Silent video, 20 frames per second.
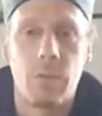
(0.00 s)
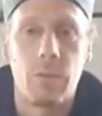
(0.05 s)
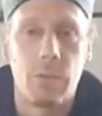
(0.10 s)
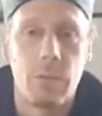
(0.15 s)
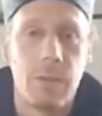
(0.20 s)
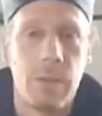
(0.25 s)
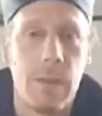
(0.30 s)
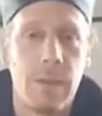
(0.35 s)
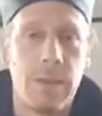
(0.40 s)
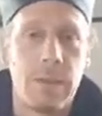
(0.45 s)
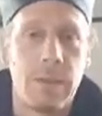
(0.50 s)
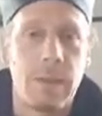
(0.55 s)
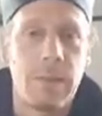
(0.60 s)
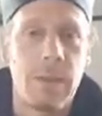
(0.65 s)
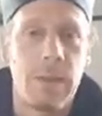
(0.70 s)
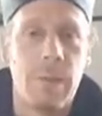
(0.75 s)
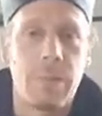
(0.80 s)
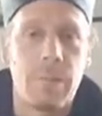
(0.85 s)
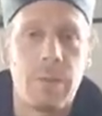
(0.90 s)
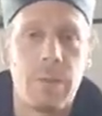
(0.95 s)
my
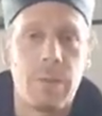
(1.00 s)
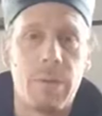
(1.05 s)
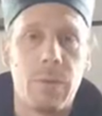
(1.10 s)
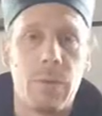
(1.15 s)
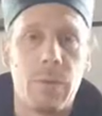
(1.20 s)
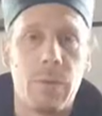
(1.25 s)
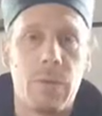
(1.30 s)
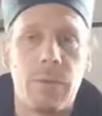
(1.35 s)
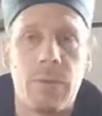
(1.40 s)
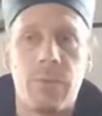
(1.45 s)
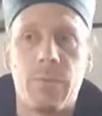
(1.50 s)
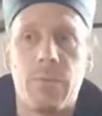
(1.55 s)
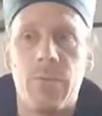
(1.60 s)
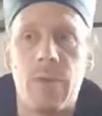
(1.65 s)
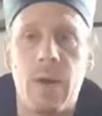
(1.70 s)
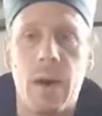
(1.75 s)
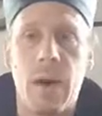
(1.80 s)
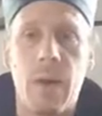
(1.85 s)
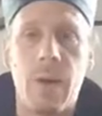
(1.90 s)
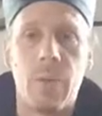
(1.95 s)
disciple what
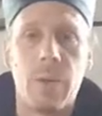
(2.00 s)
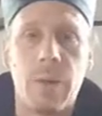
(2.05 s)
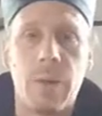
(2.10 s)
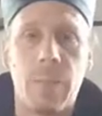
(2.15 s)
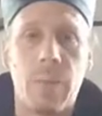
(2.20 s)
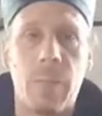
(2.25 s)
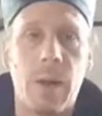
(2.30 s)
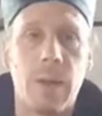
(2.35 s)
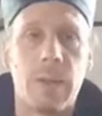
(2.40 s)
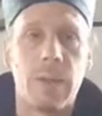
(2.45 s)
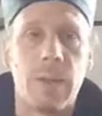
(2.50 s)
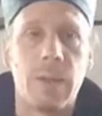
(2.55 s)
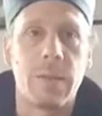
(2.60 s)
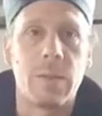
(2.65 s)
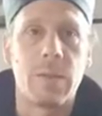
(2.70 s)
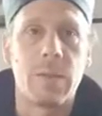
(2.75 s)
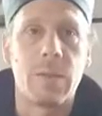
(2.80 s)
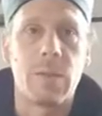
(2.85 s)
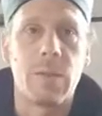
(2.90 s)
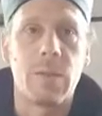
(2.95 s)
Fa we
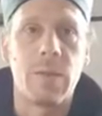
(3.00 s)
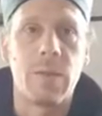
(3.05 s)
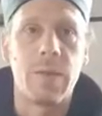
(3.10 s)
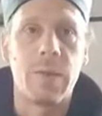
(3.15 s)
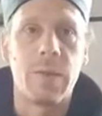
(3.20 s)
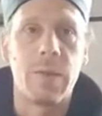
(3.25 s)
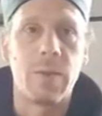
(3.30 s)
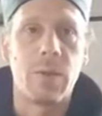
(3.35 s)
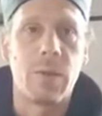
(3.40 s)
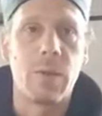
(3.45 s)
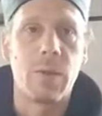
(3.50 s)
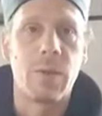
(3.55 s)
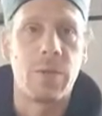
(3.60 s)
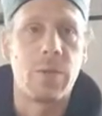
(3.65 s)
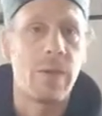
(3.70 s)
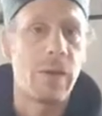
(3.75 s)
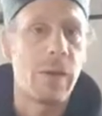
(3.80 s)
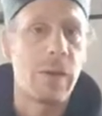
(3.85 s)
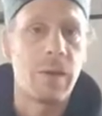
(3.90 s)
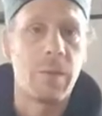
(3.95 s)
practice, because that's none
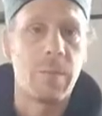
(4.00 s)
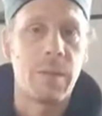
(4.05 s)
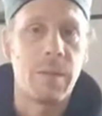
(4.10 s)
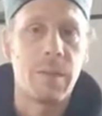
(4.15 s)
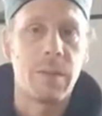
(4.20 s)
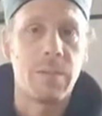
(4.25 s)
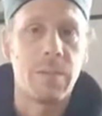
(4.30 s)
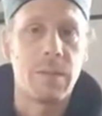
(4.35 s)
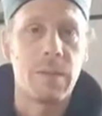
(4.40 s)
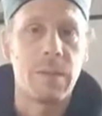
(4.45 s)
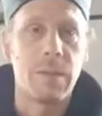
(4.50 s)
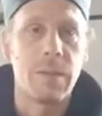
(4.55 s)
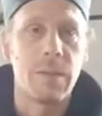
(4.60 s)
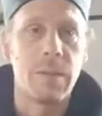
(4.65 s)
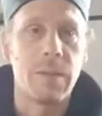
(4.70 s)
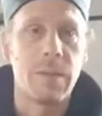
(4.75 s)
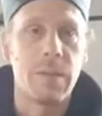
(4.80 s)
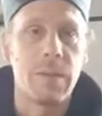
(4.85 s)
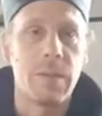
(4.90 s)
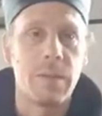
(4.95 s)
of anybody's
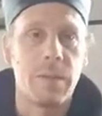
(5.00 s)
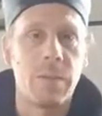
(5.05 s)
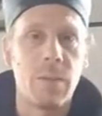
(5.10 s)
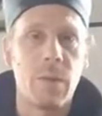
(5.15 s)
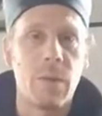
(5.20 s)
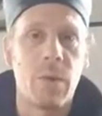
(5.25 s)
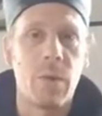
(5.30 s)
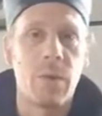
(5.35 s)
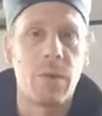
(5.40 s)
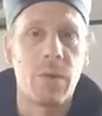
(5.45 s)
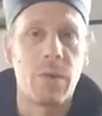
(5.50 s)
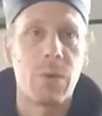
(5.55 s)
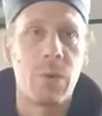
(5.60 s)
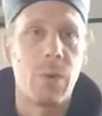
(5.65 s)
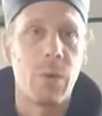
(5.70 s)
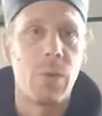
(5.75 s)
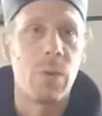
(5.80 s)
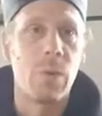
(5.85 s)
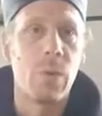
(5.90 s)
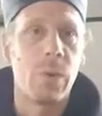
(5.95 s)
business. If you don't
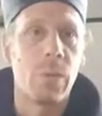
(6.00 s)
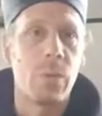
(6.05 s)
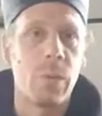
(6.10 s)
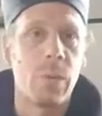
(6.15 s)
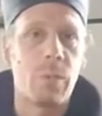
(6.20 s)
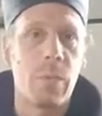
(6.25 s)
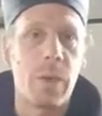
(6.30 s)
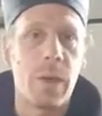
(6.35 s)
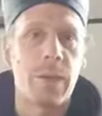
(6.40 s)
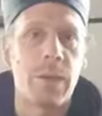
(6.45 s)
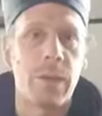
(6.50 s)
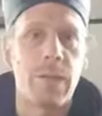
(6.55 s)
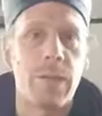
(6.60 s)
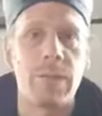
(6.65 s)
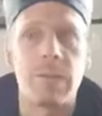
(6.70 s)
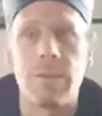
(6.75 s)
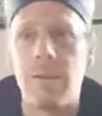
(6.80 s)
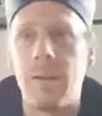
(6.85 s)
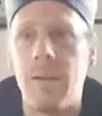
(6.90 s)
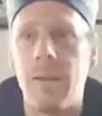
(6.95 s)
know what we
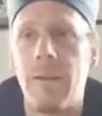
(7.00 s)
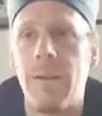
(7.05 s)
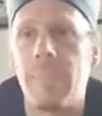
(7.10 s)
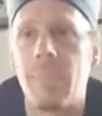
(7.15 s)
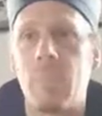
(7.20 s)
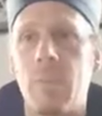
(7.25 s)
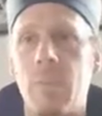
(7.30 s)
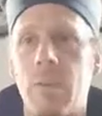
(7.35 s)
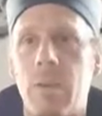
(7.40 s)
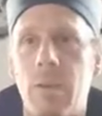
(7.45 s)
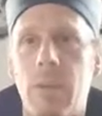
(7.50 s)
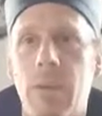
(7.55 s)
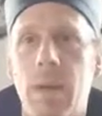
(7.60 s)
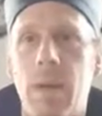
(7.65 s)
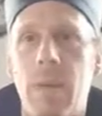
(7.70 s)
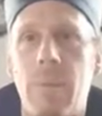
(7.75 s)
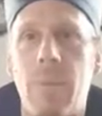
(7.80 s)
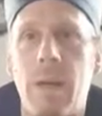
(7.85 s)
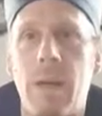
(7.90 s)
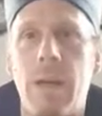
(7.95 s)
practice,
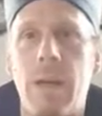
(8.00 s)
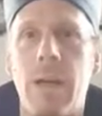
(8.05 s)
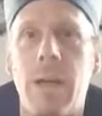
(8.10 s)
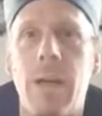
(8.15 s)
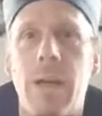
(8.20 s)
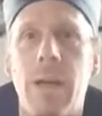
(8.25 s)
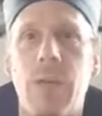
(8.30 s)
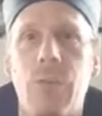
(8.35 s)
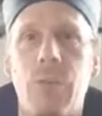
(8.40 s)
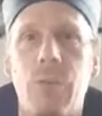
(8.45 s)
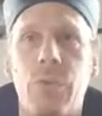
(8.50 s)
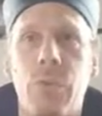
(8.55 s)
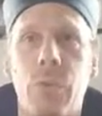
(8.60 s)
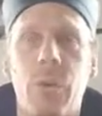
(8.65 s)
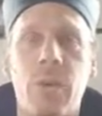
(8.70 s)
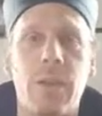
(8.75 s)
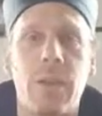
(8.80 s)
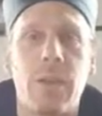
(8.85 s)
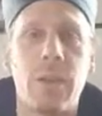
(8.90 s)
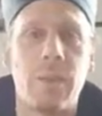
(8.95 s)
by
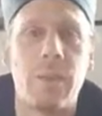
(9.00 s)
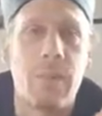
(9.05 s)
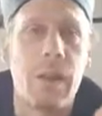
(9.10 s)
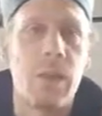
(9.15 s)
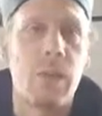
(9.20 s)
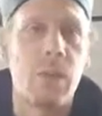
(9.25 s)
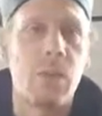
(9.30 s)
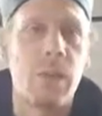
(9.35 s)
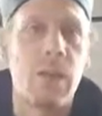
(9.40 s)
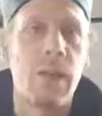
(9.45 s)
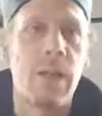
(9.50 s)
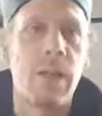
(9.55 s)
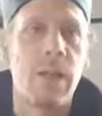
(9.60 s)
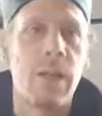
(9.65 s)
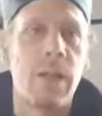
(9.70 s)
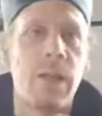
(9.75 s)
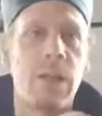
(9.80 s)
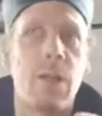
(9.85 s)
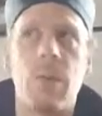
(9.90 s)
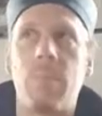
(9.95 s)
looking at
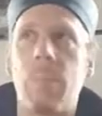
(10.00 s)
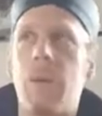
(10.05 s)
it, or